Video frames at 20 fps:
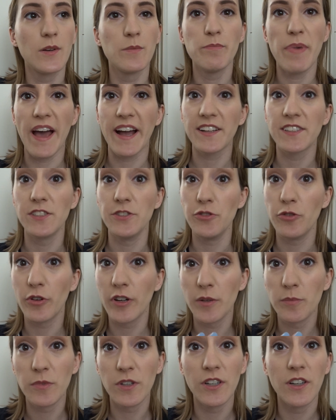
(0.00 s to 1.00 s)
back to
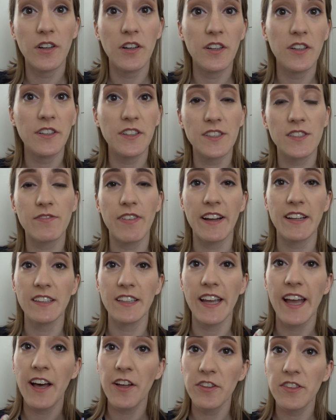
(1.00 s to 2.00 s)
normal, it's
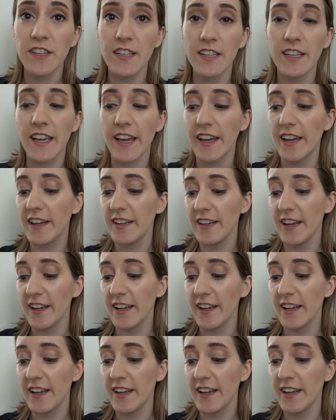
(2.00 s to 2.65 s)
finally healthy again,